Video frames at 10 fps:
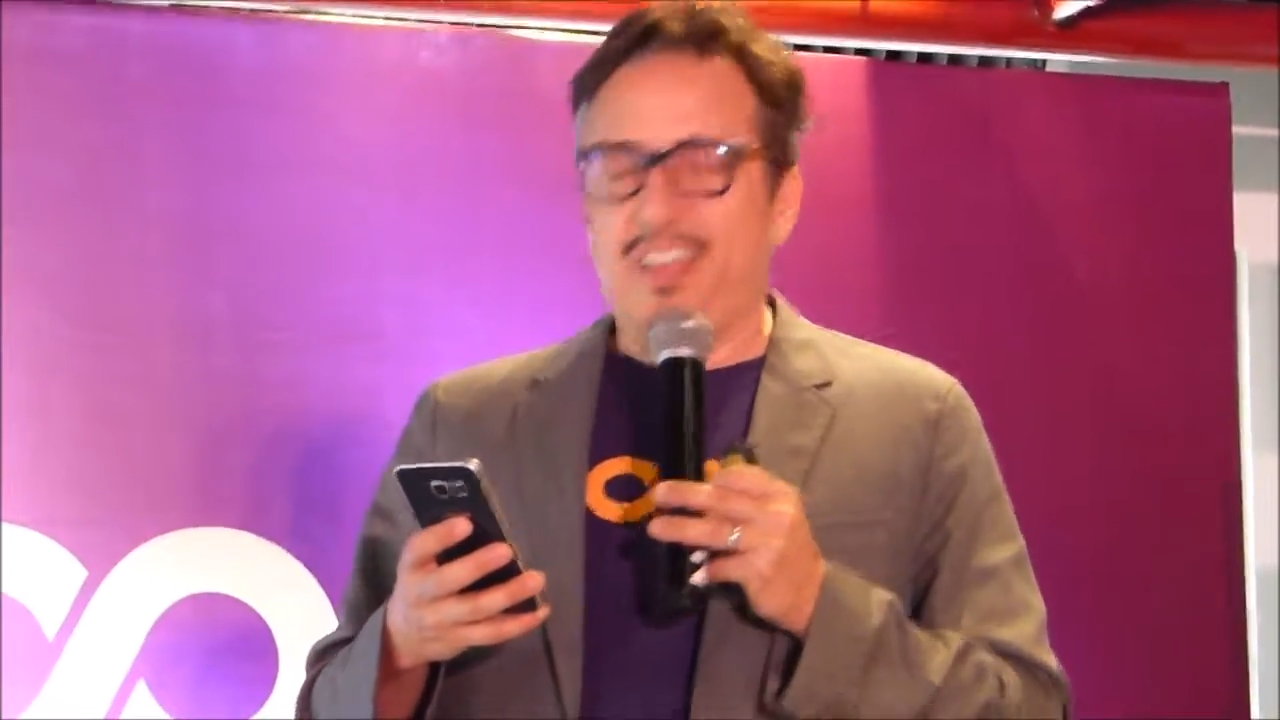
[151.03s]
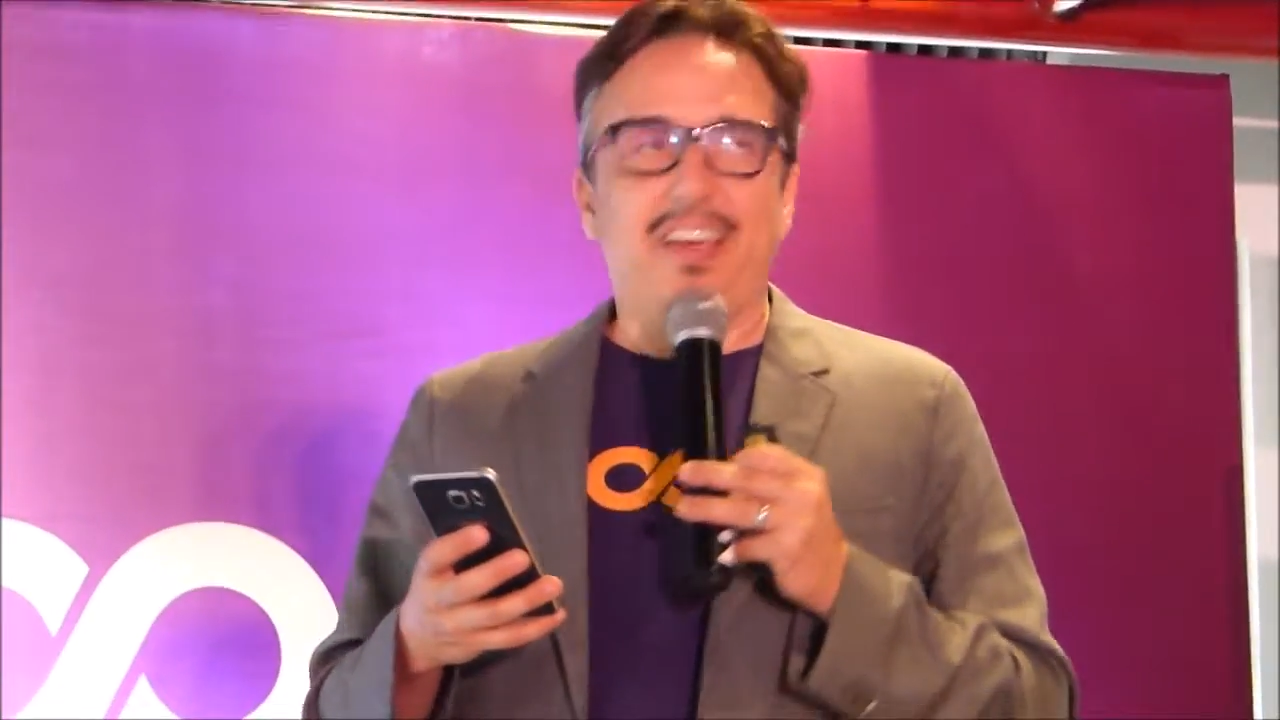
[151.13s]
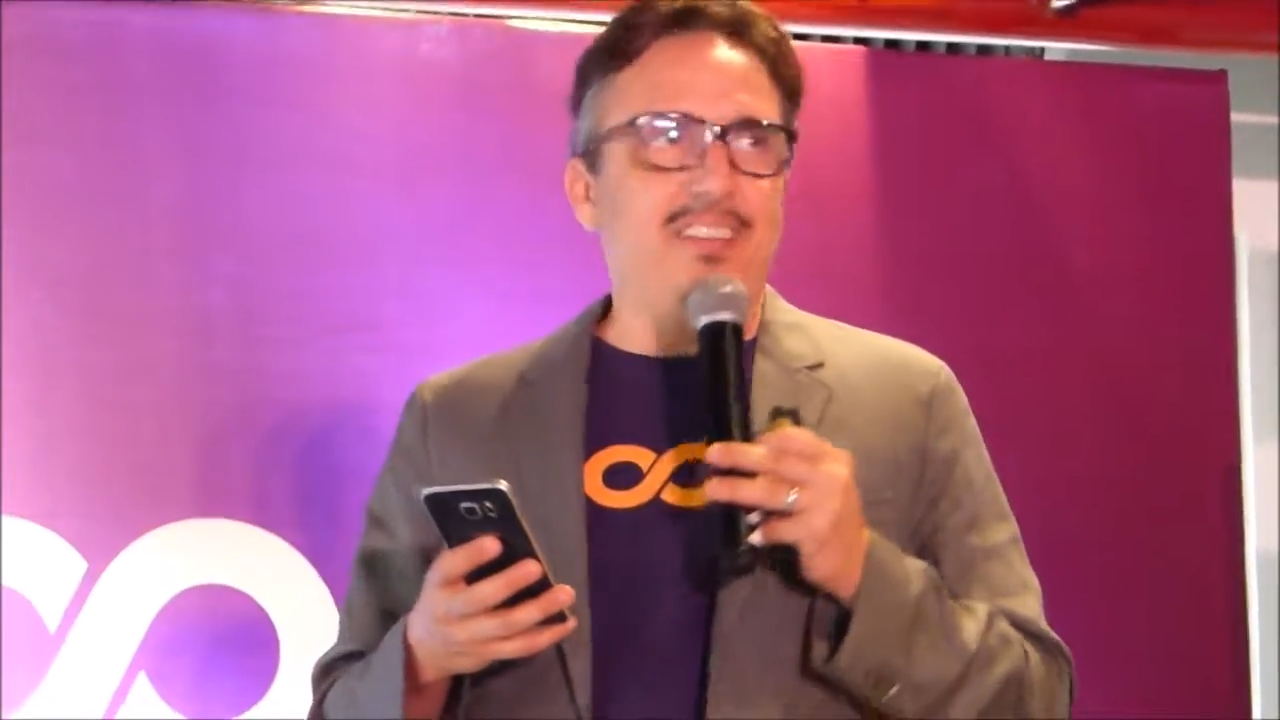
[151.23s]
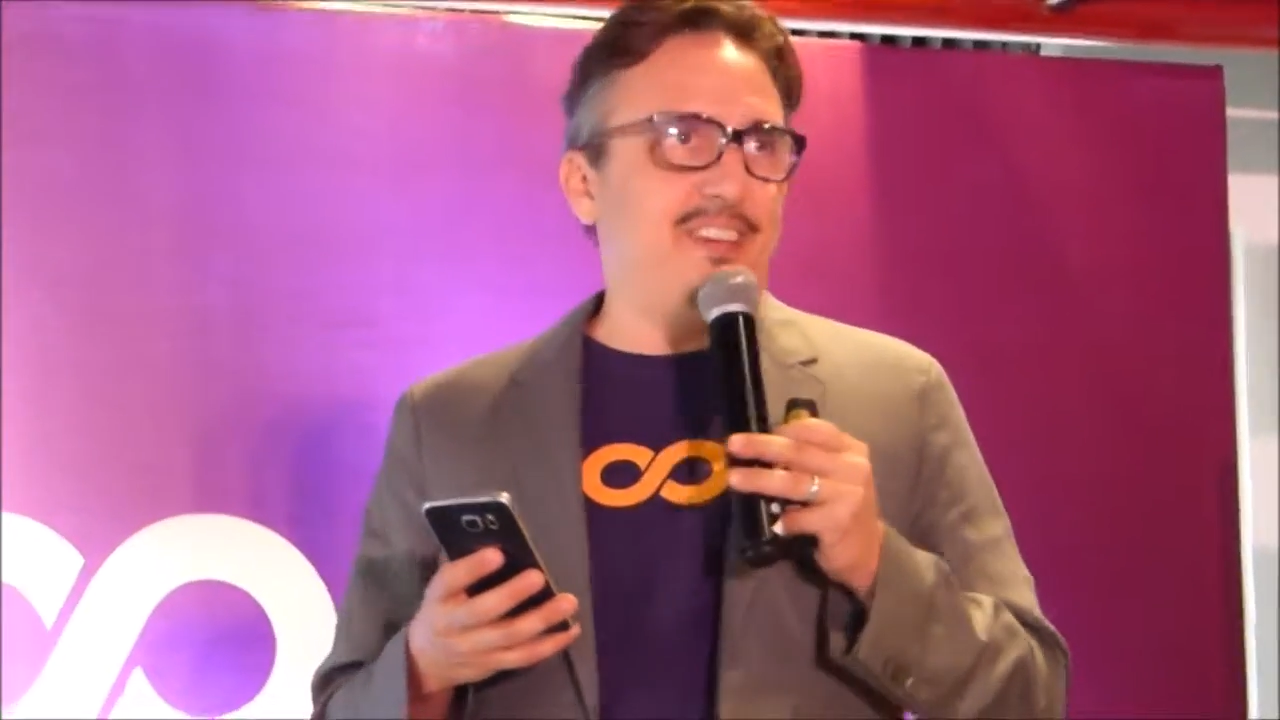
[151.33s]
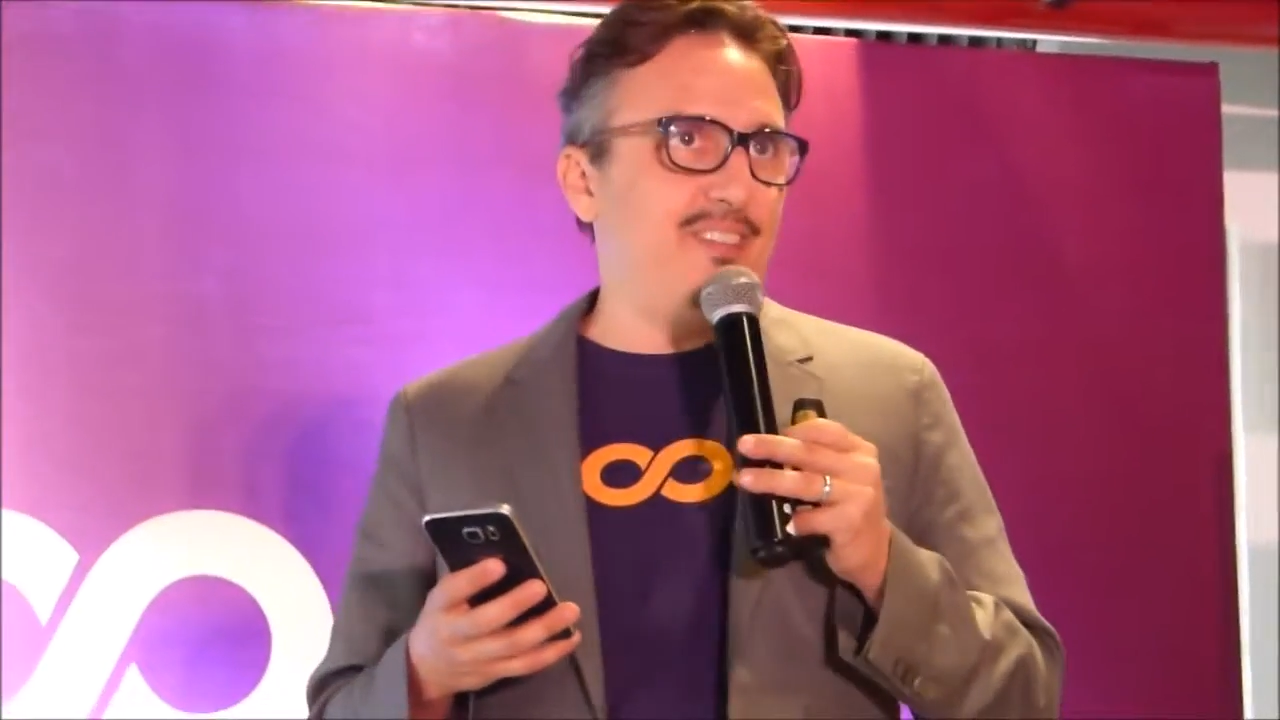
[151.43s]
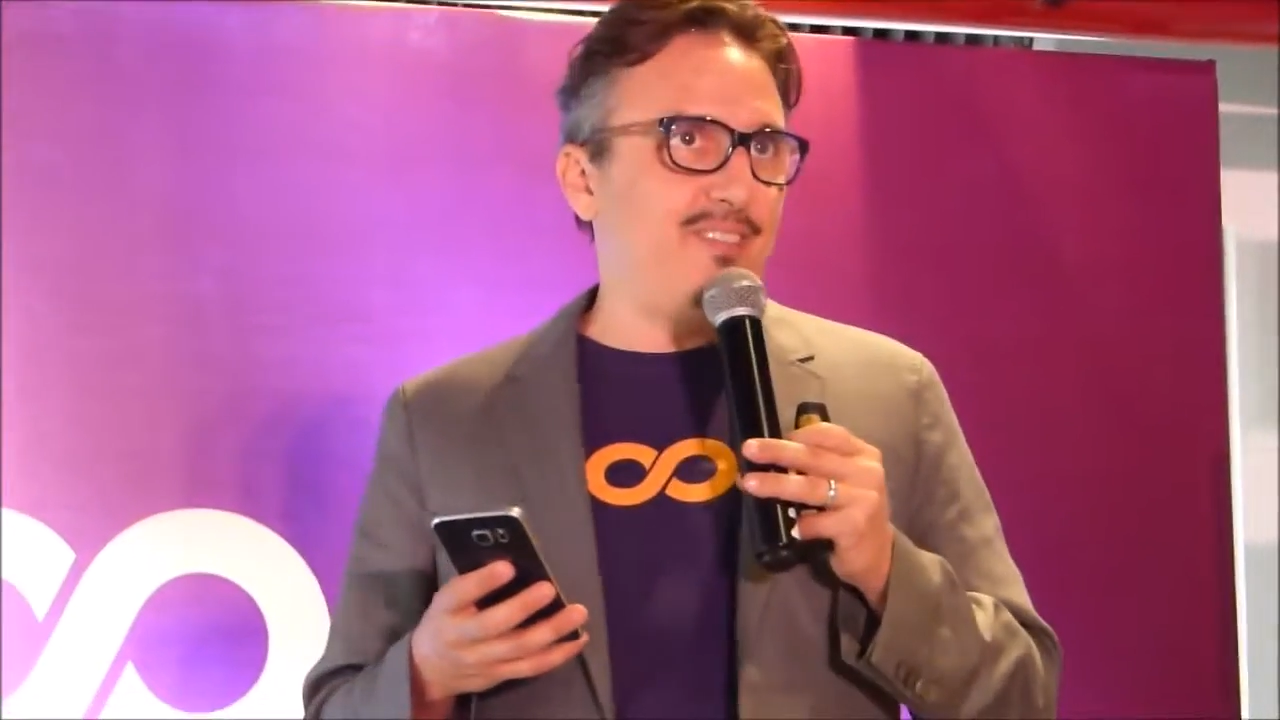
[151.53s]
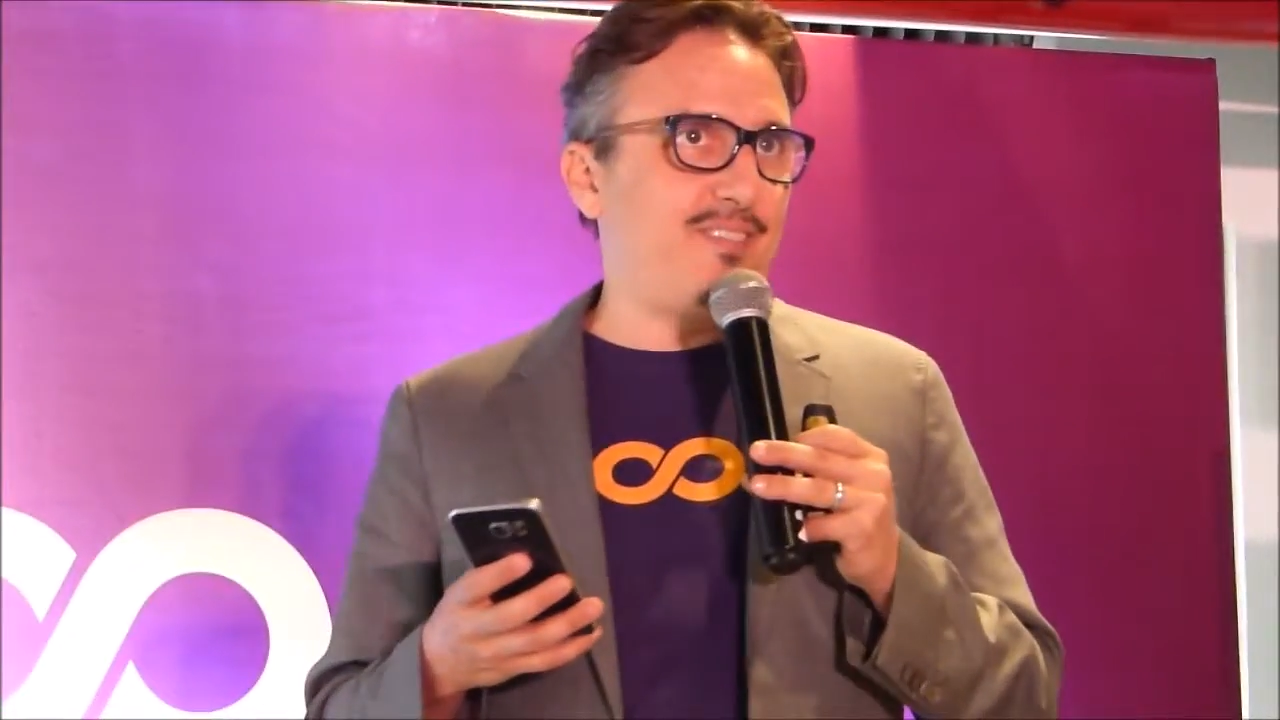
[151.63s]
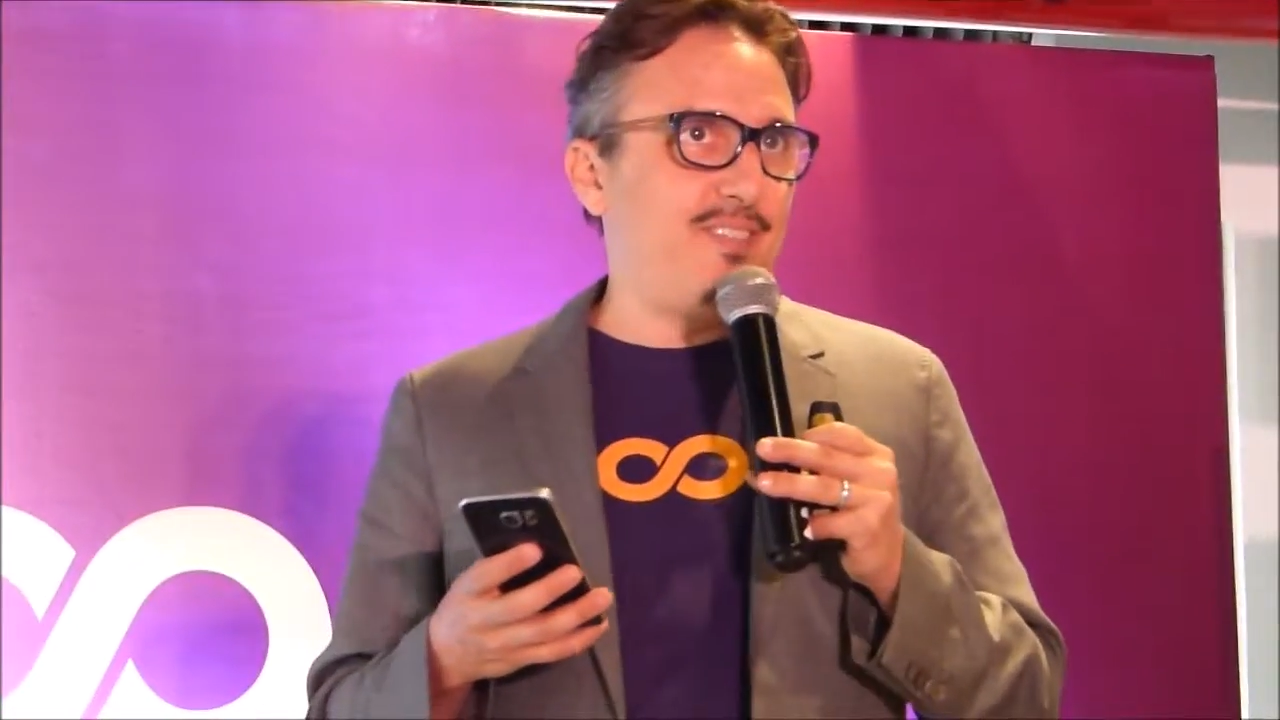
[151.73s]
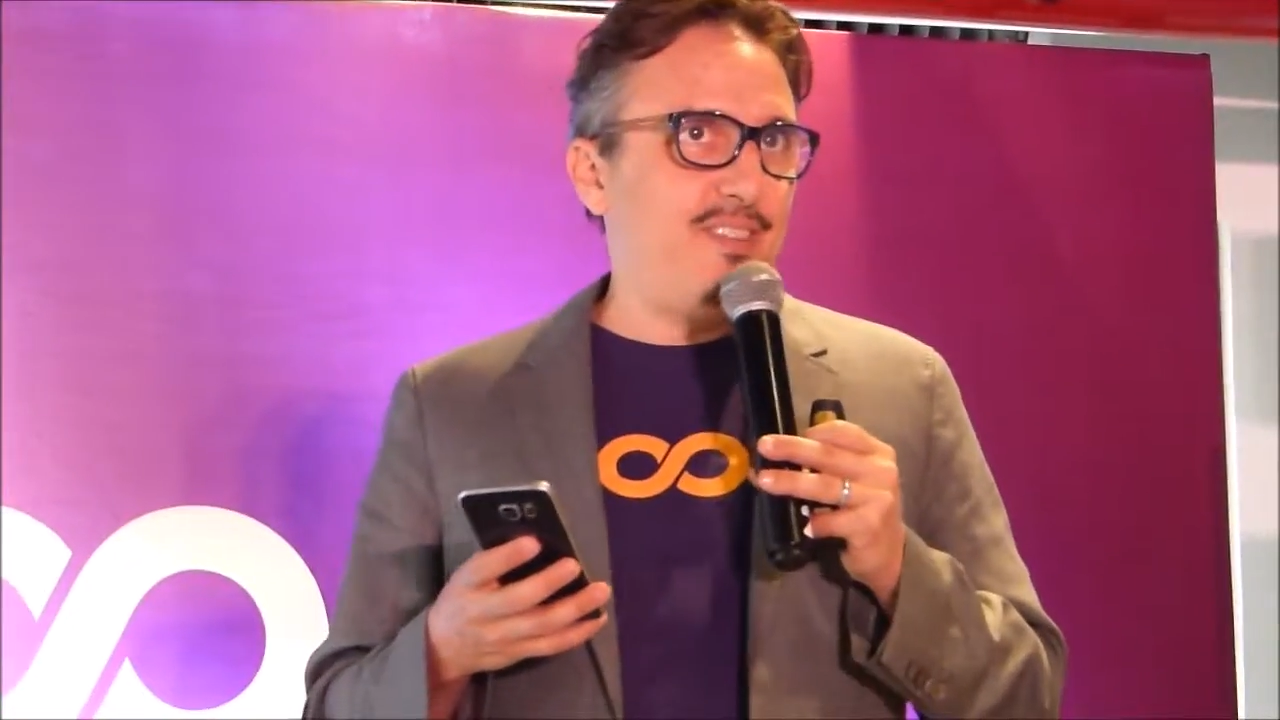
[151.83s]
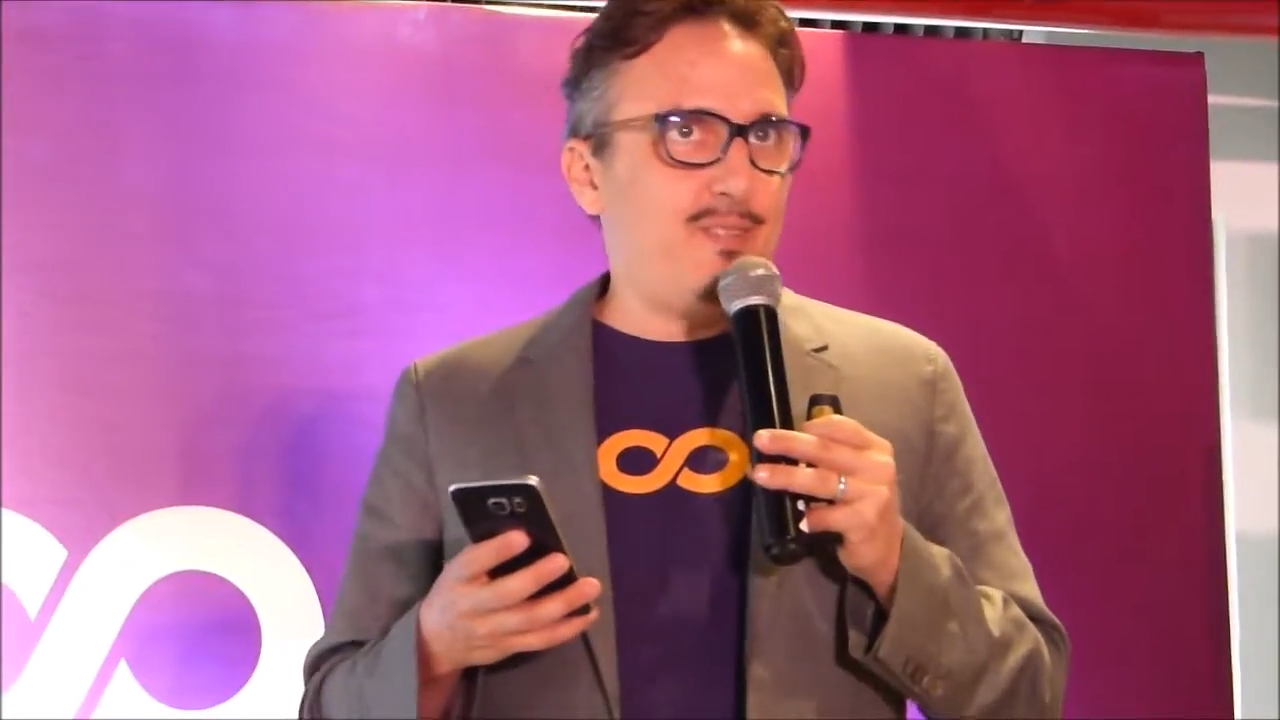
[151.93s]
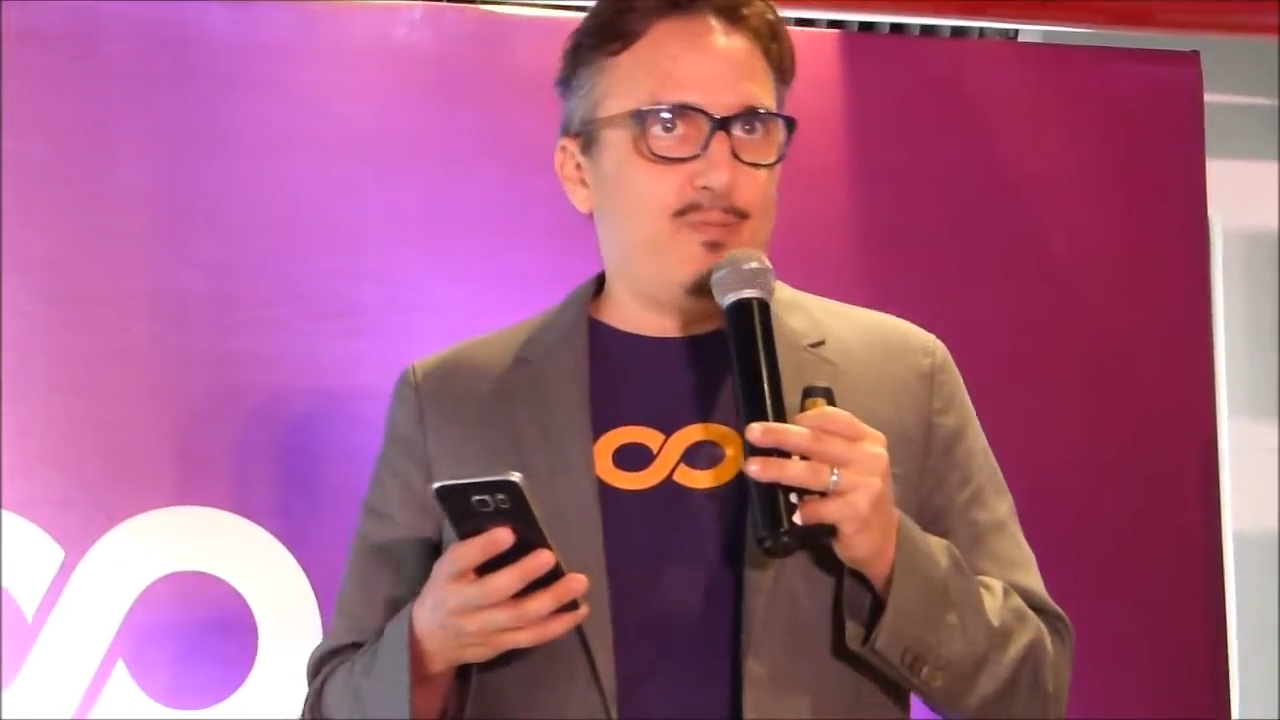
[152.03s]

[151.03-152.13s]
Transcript: And yes,